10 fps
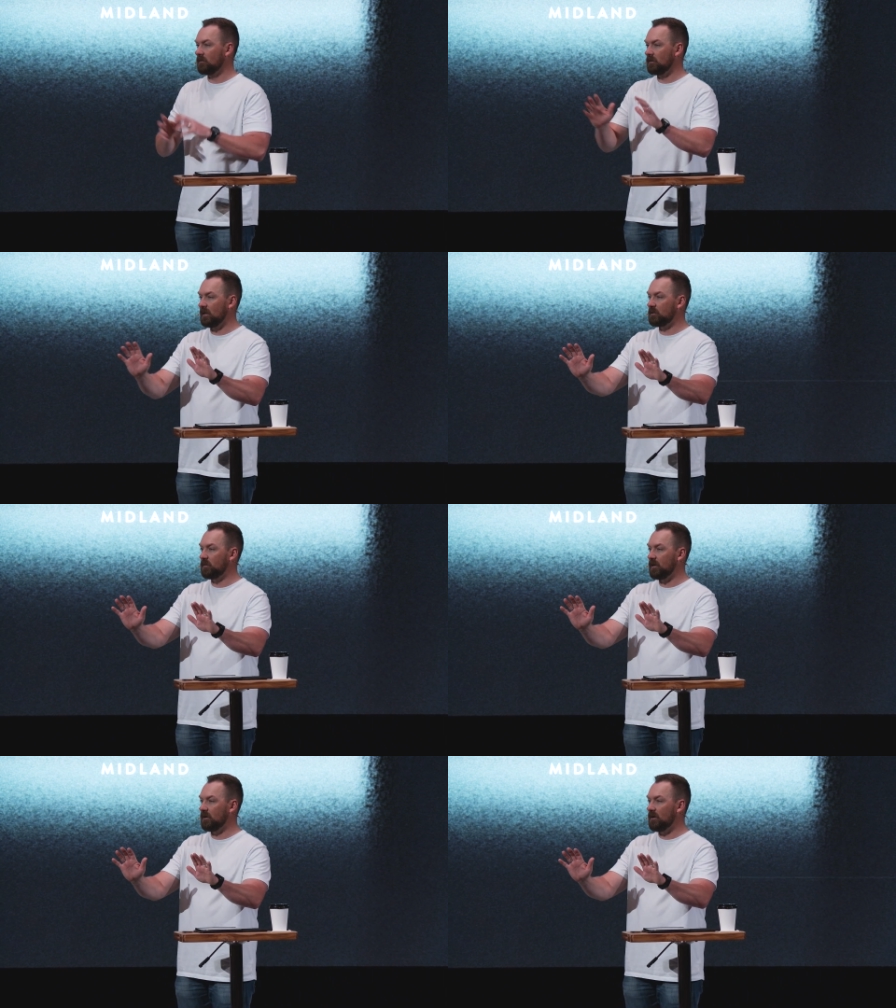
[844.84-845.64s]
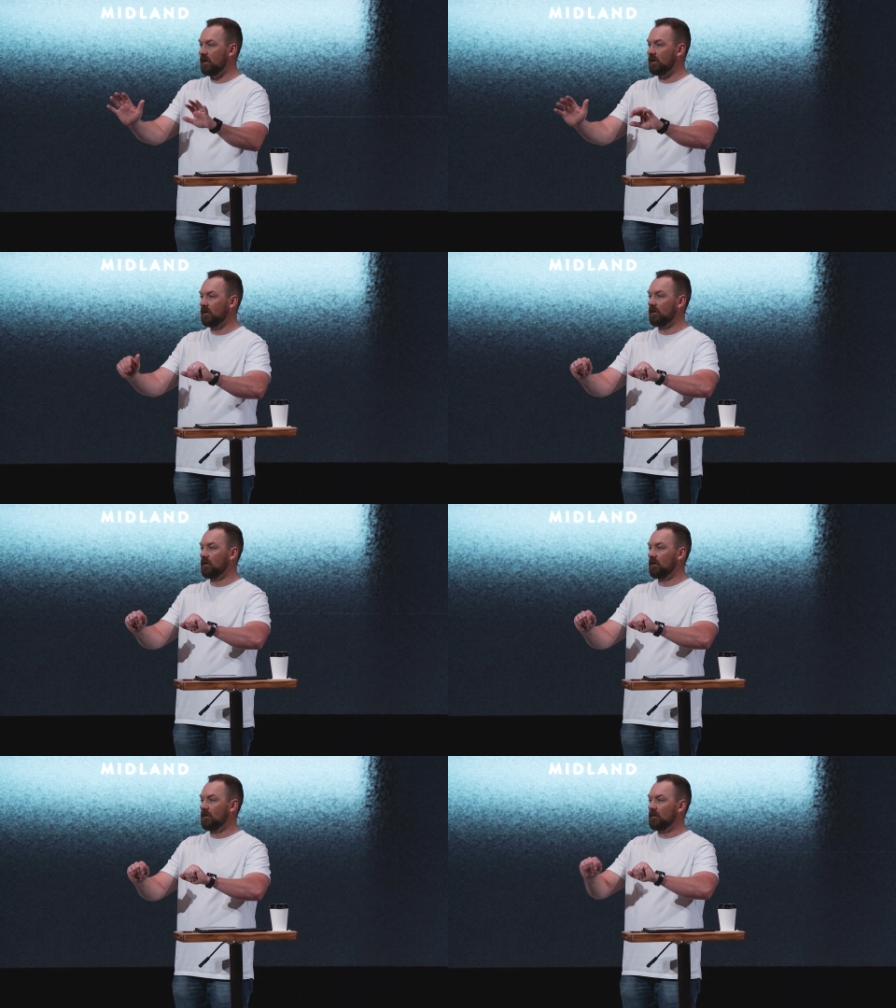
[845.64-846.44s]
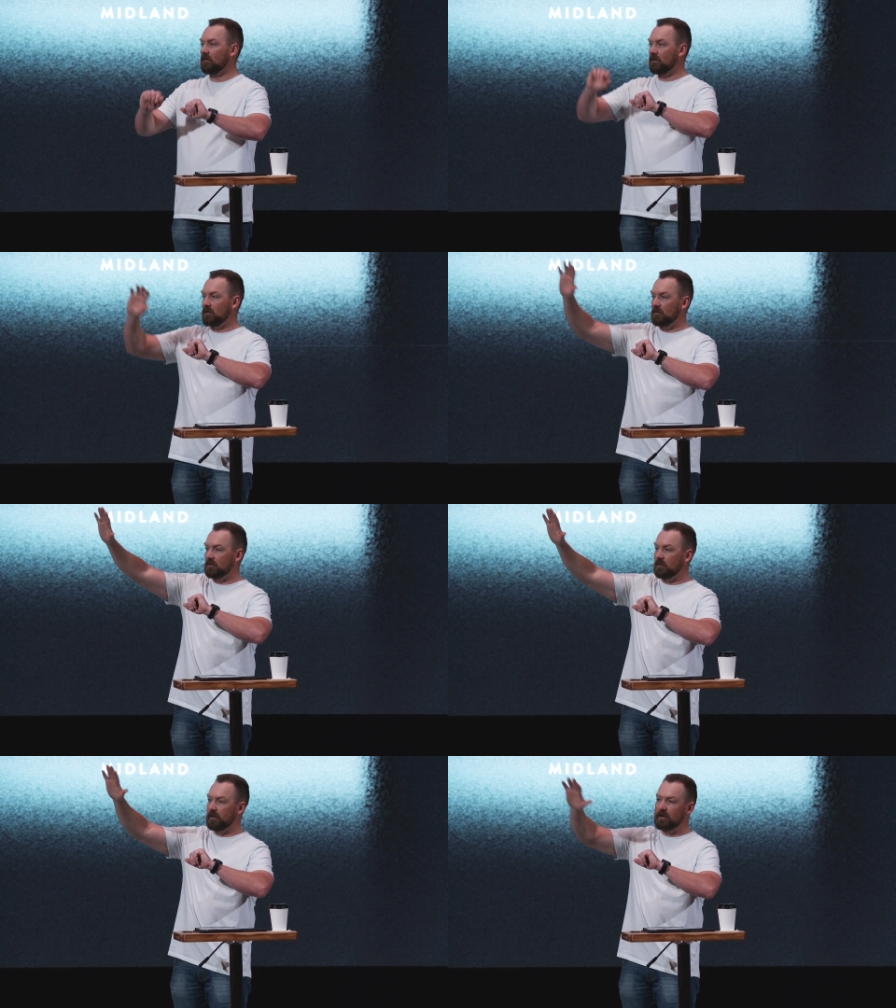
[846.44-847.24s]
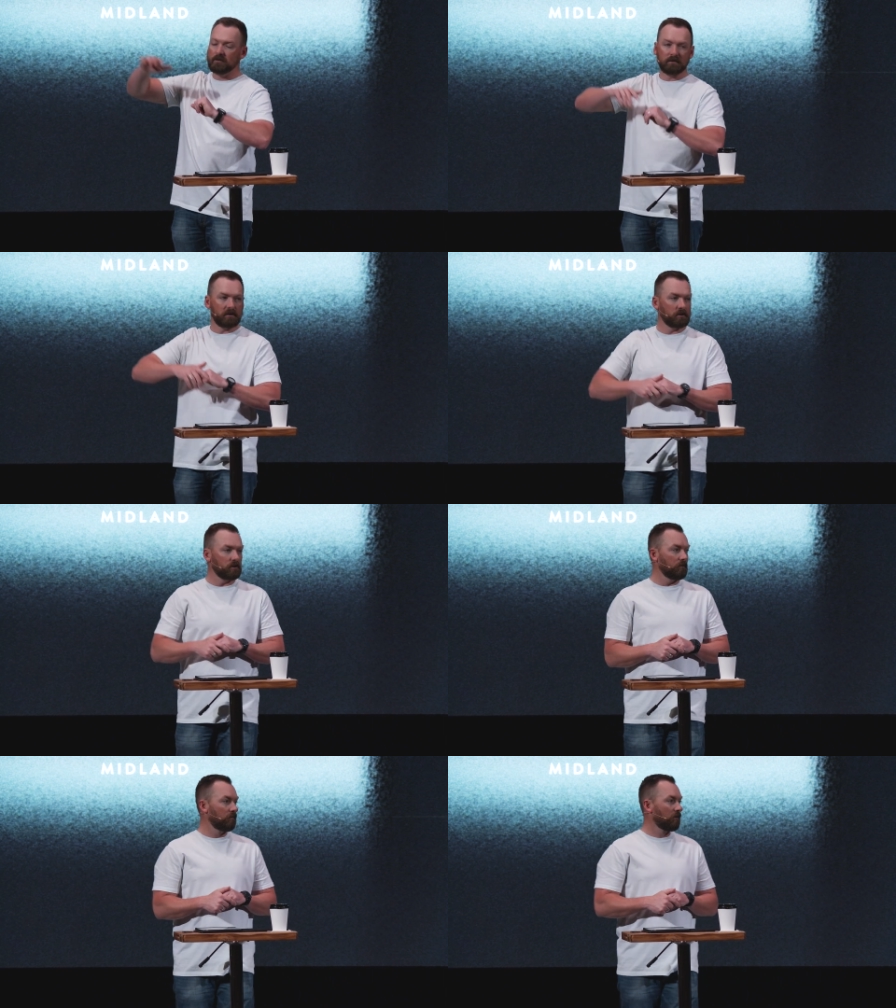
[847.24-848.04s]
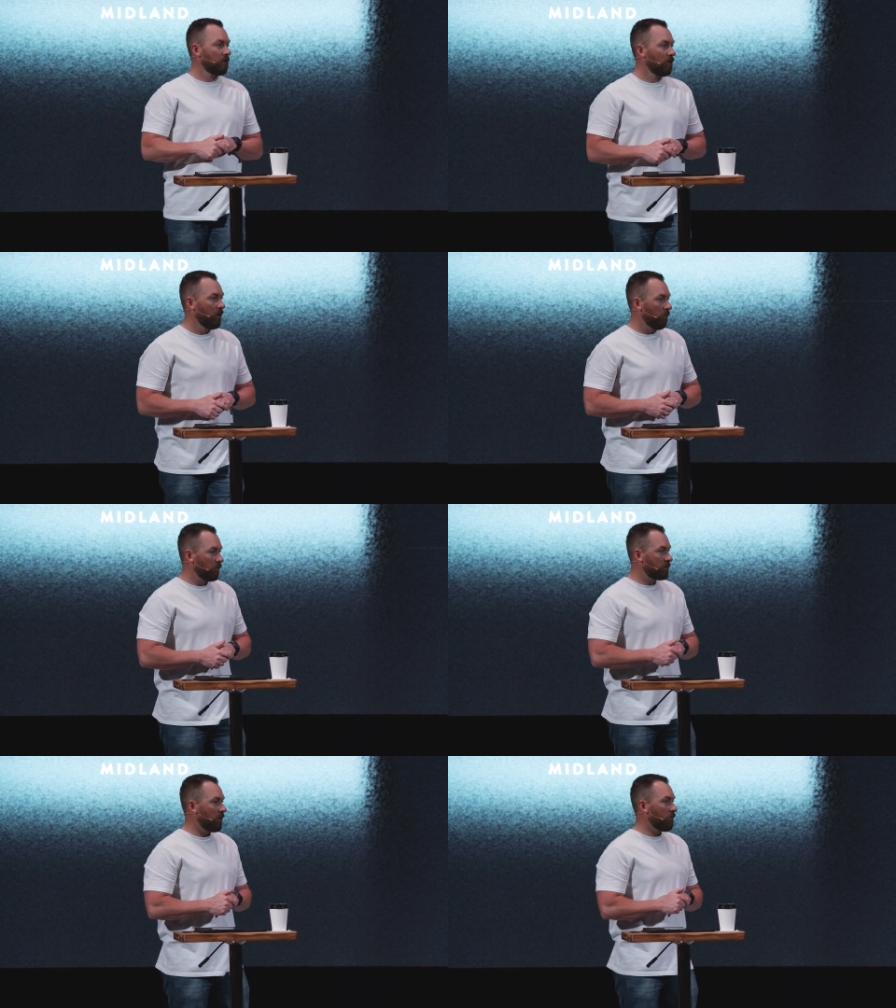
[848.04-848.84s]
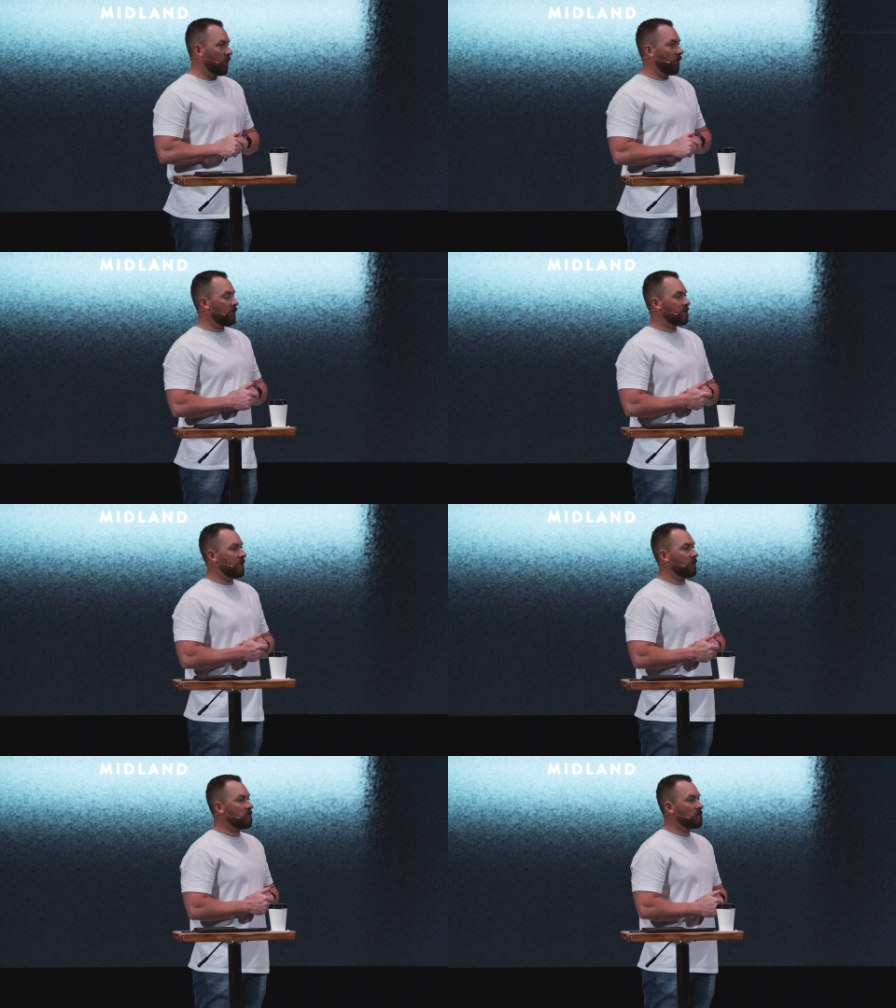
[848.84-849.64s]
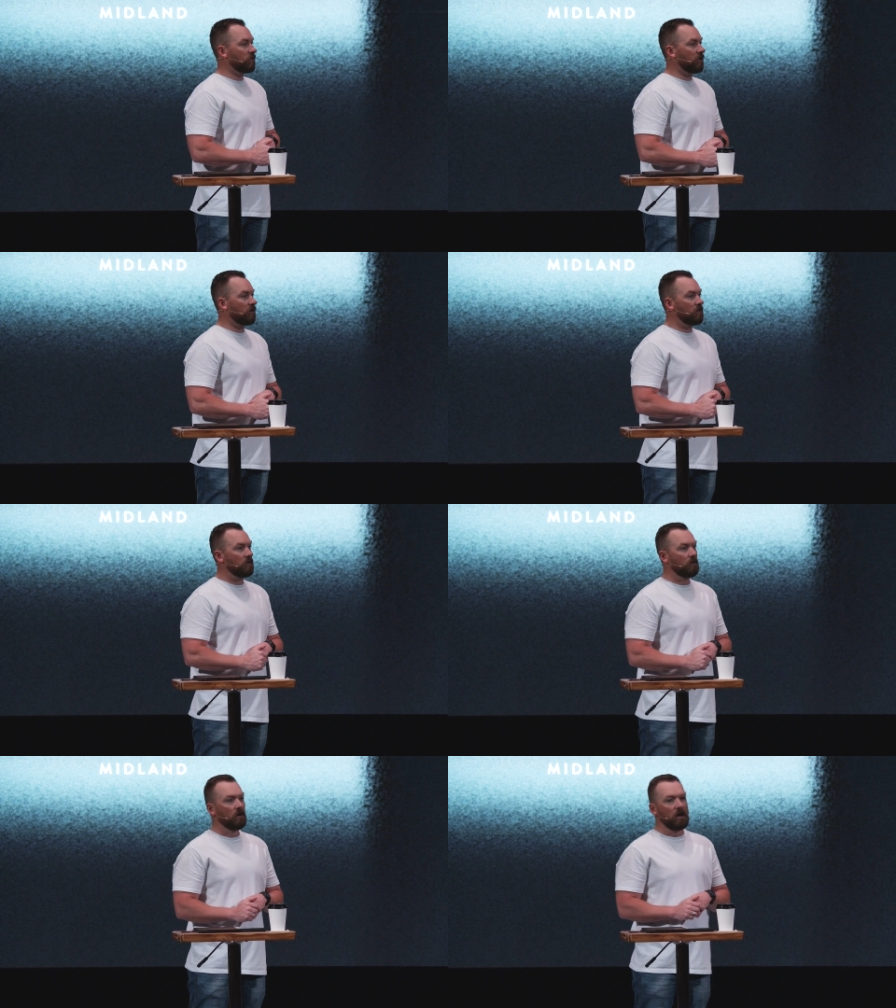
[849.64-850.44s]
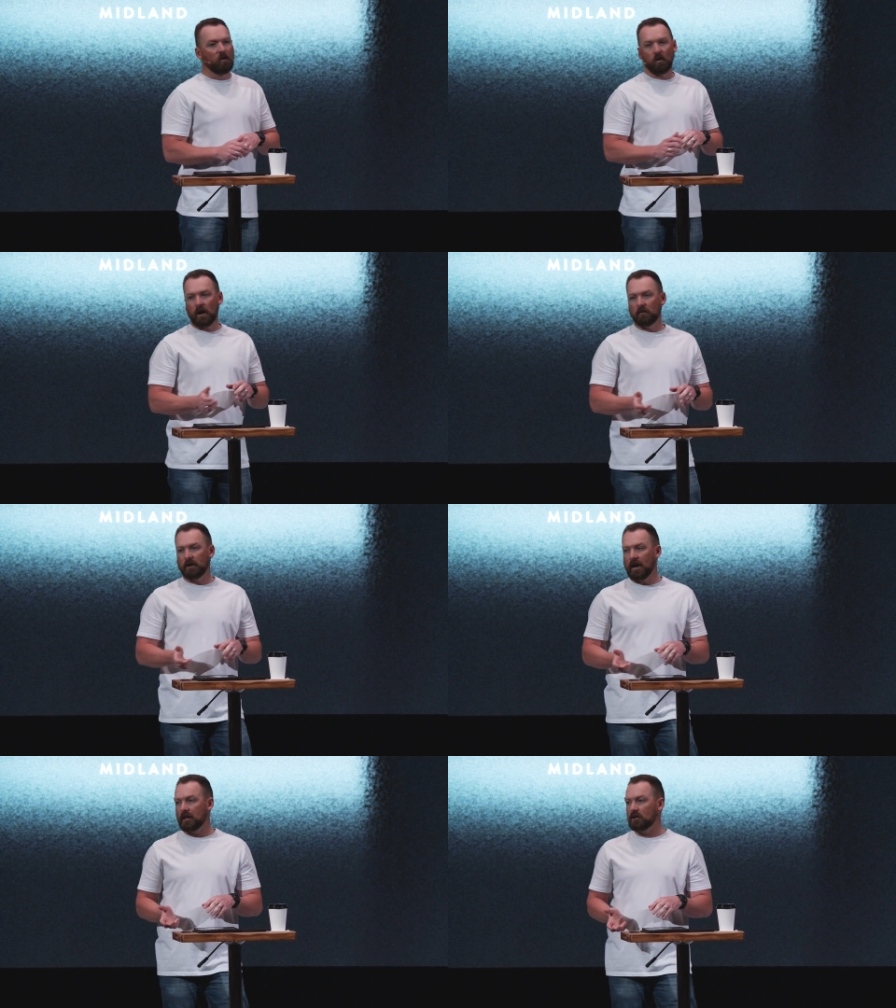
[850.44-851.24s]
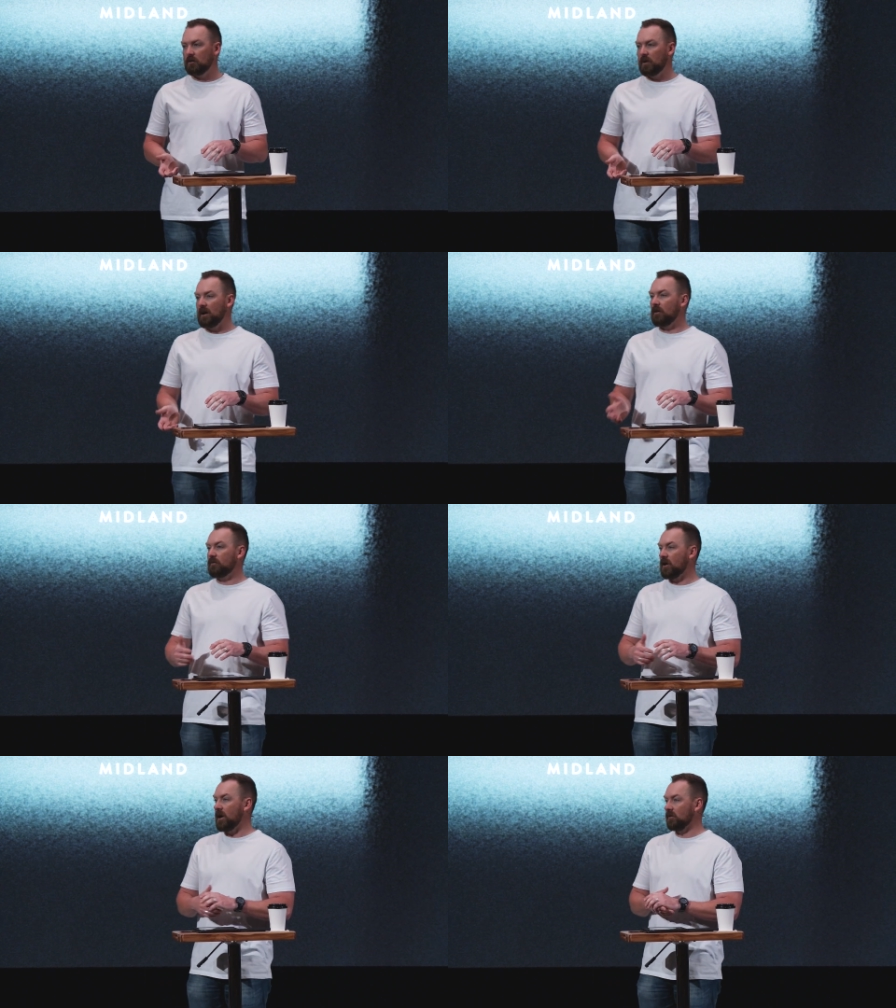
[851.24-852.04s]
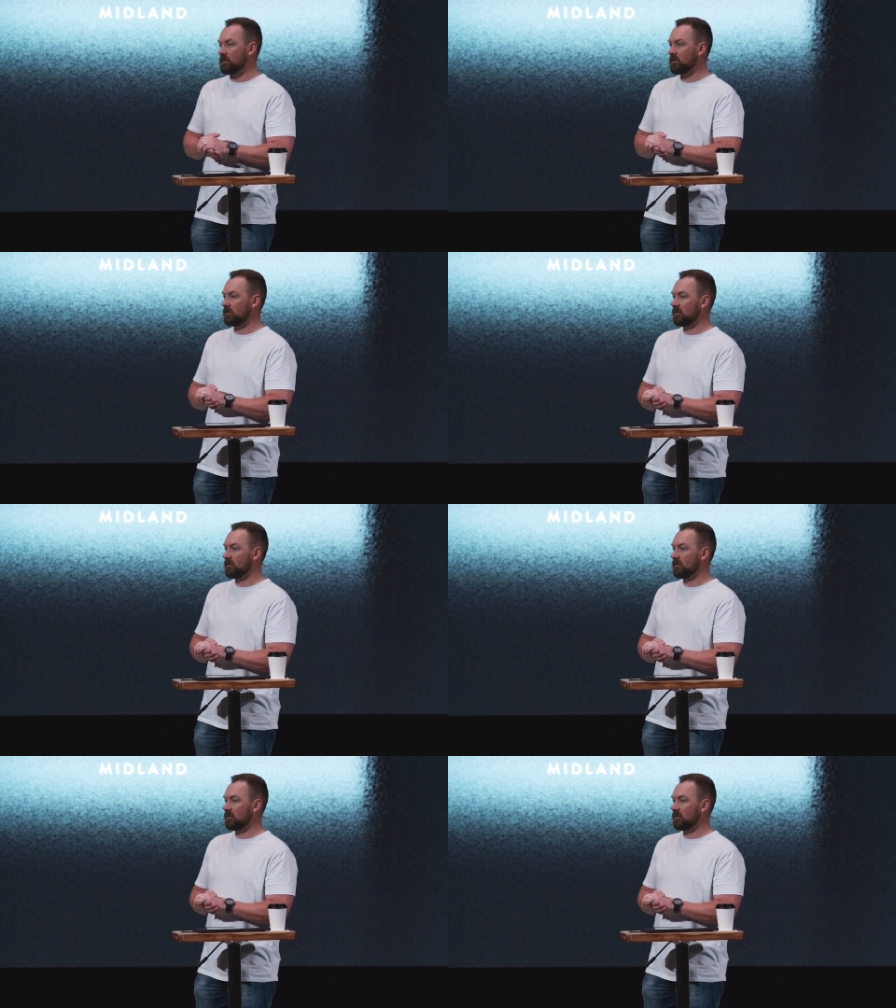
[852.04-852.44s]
That's plenty, God. You can deal with somebody else's issue. Would you stop bringing containers when you were able to actually pay off your house?